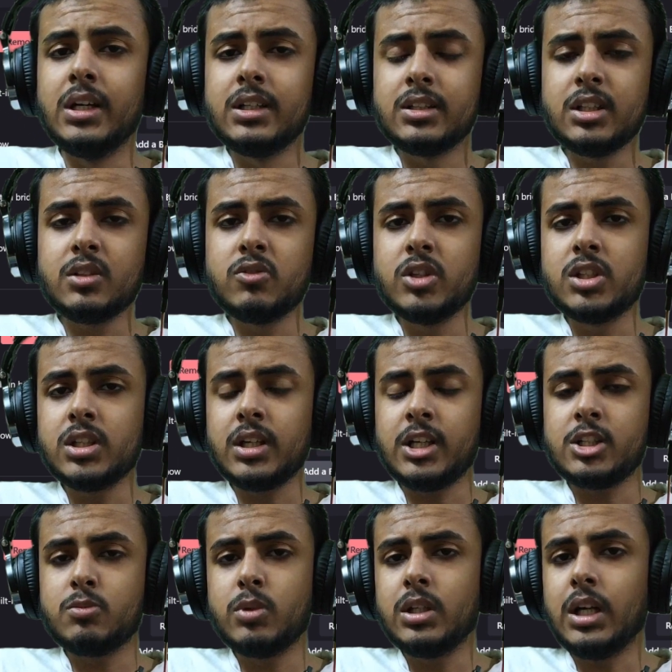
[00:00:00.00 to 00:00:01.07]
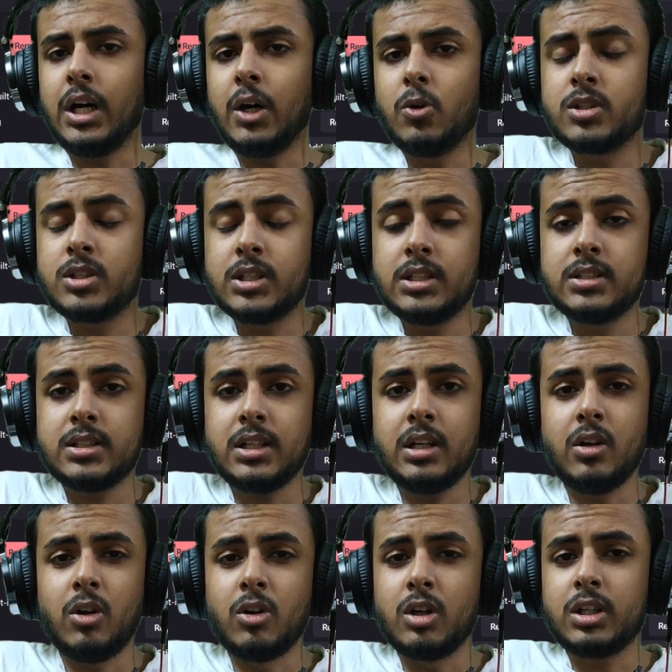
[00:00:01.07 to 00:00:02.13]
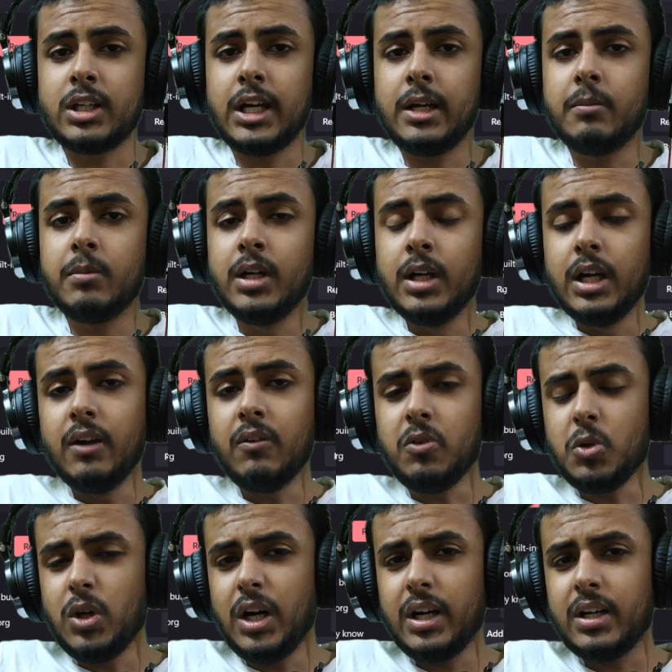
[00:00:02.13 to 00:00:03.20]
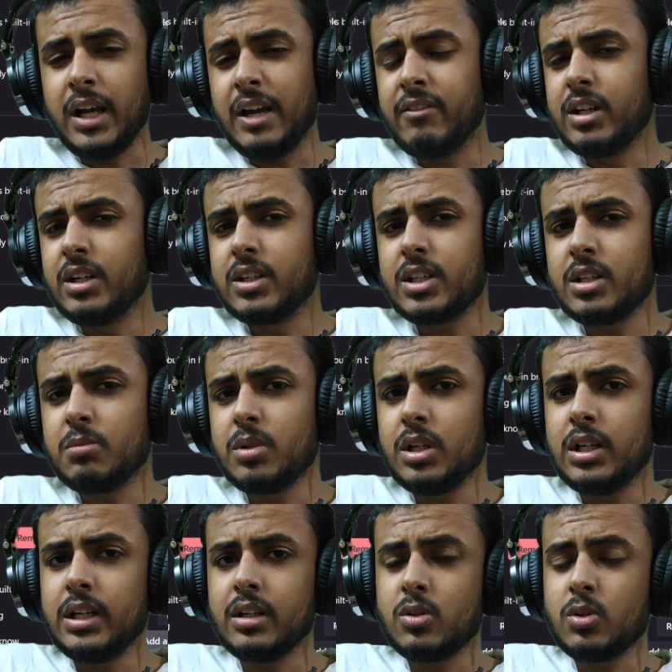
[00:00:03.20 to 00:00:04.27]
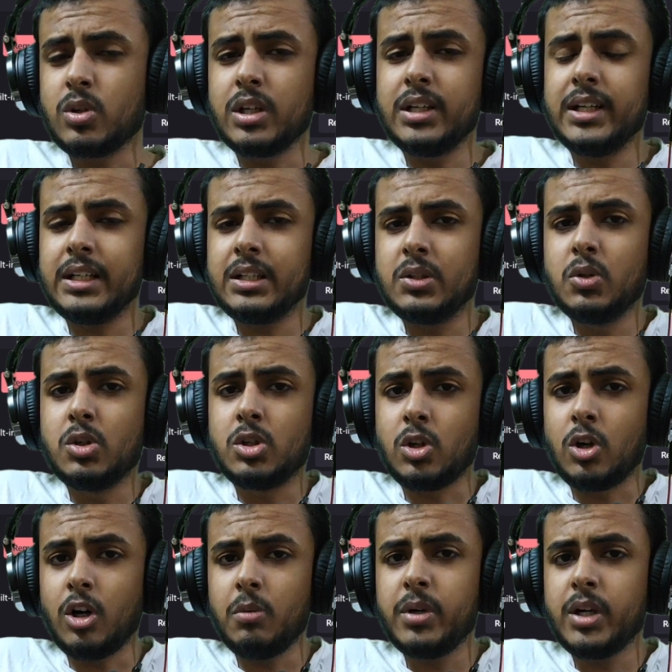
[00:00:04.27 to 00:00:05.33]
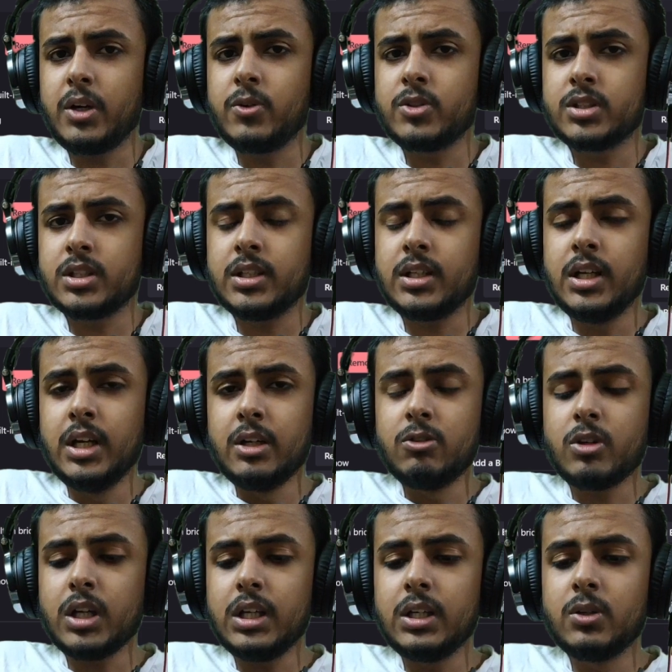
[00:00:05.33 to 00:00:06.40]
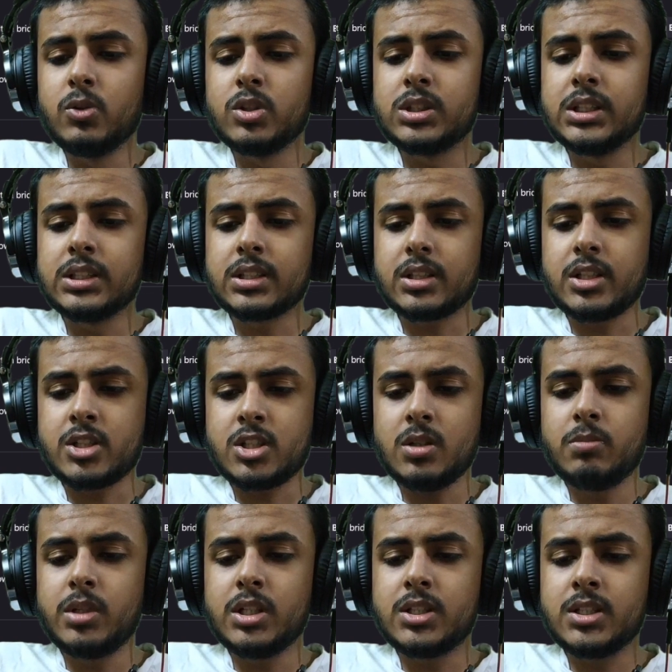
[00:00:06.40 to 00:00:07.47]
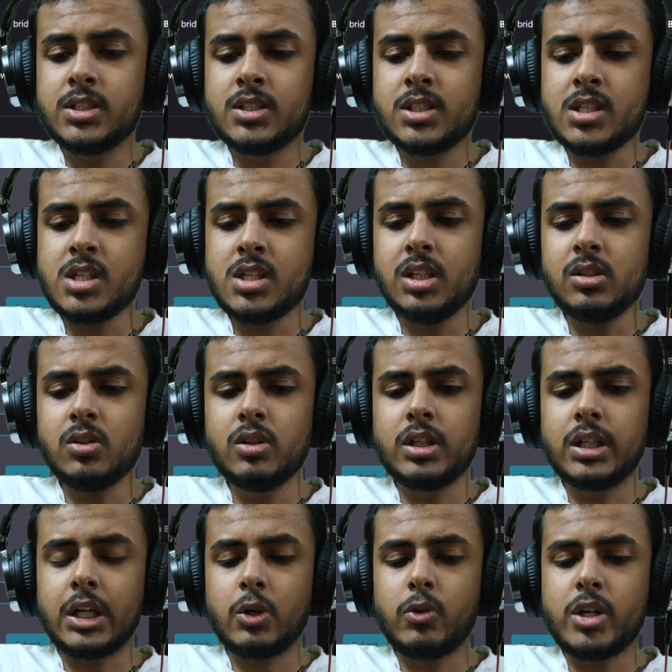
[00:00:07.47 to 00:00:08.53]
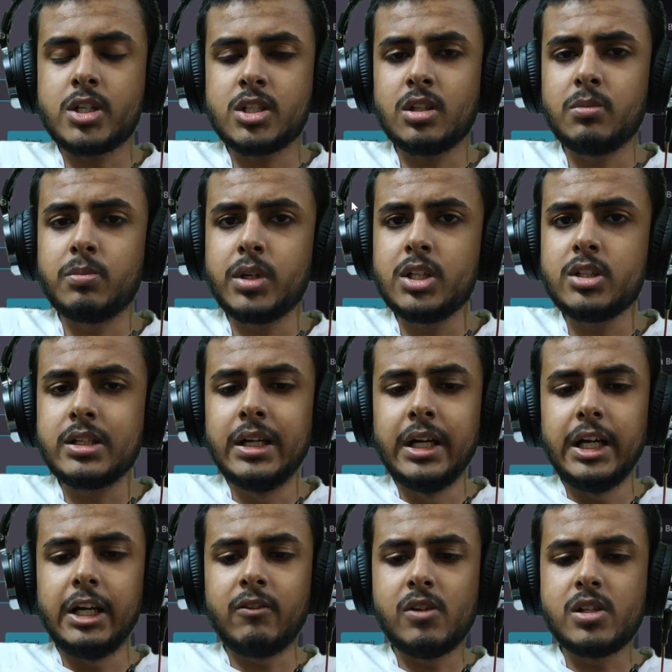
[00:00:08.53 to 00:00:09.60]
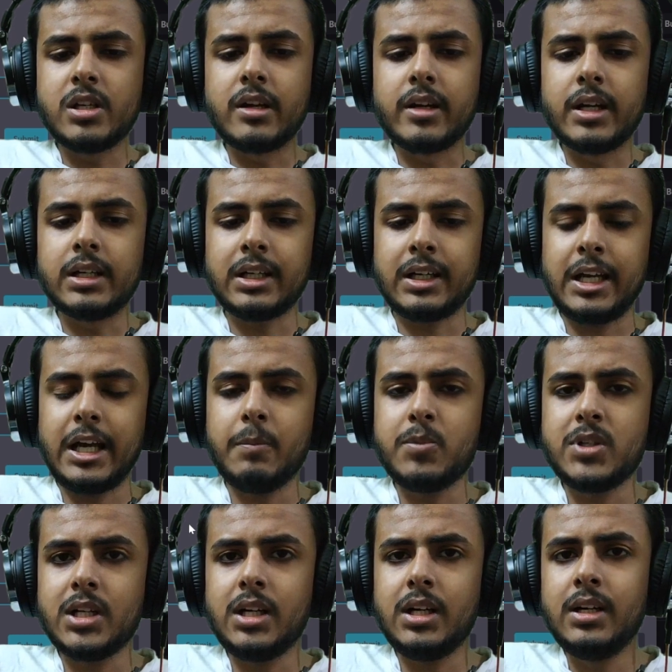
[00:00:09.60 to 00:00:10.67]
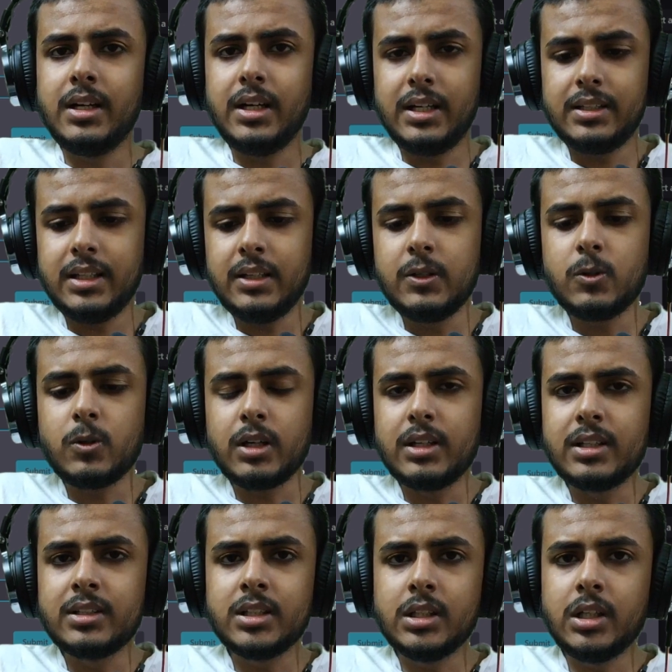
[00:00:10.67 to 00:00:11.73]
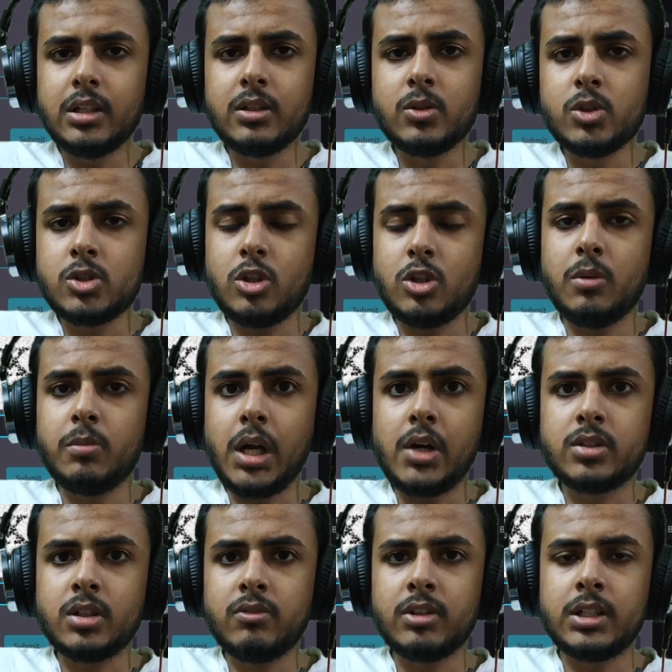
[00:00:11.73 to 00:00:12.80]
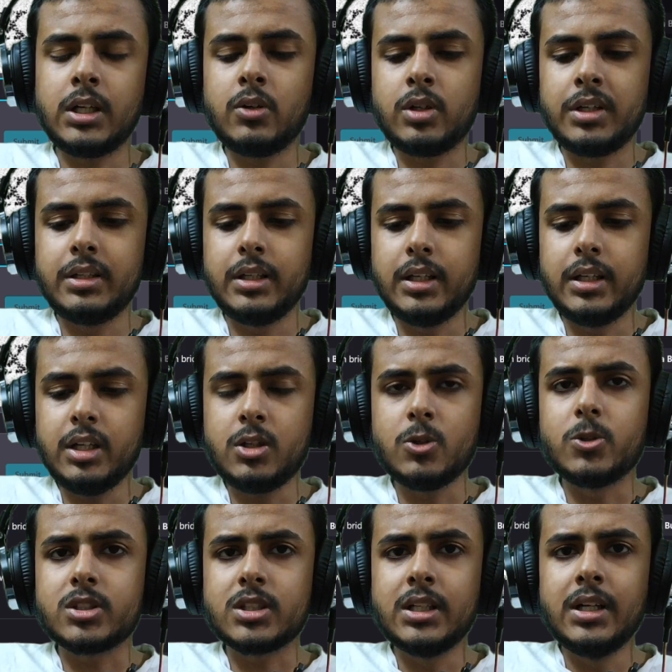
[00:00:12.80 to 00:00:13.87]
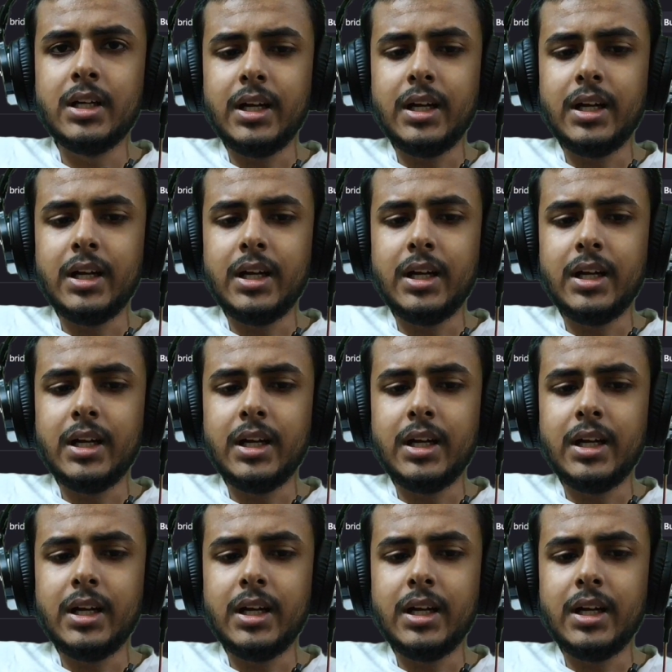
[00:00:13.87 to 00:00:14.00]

This feature has been out since a long time. If you are having trouble to connect to Tor browser, you can use these custom bridges. Just touch on request a bridge, it will generate a captcha, and then you can easily use Tor browser without any issues.